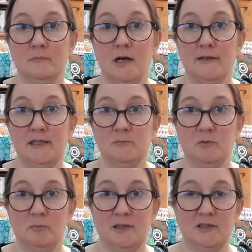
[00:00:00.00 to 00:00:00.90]
I think it's
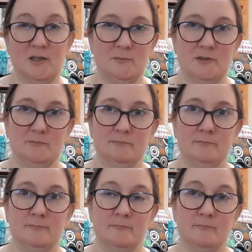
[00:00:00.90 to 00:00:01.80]
probably time to
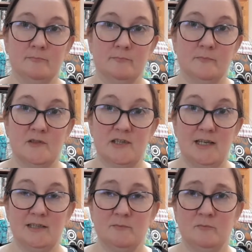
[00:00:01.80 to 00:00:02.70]

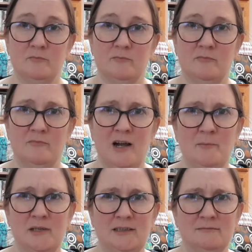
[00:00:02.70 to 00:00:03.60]
cease
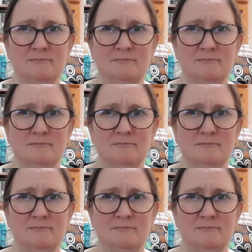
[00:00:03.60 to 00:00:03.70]
rambling.